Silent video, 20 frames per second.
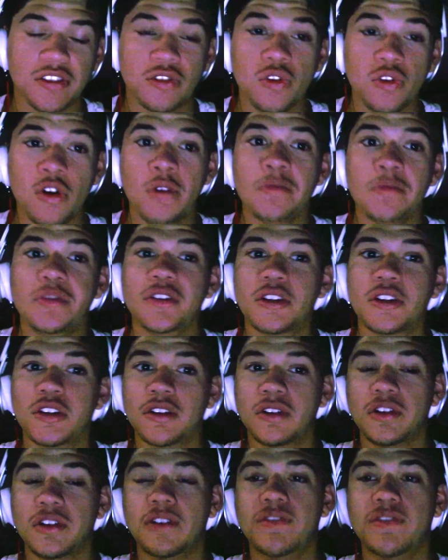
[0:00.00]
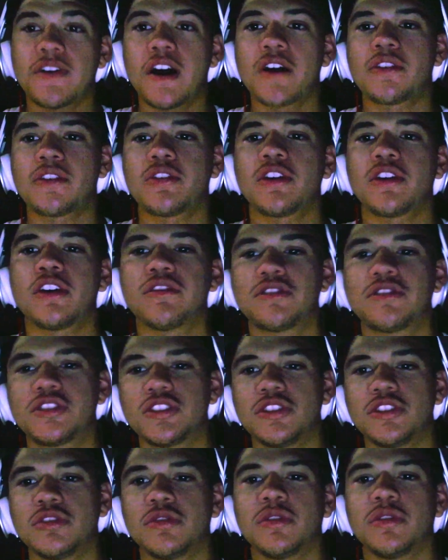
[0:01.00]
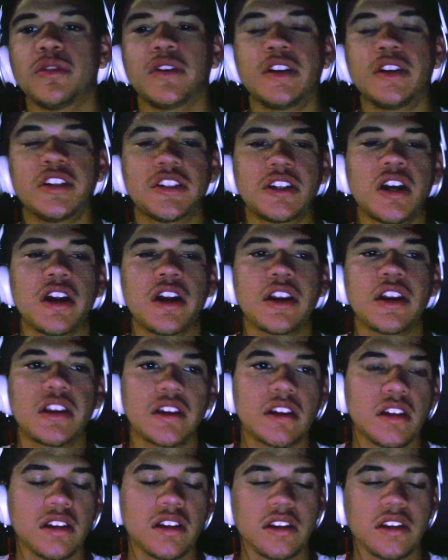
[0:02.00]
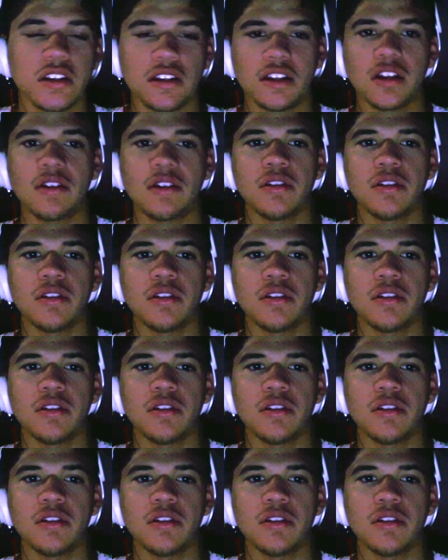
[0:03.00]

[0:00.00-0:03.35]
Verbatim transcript: Franklin Storm, the father of Sue and Johnny.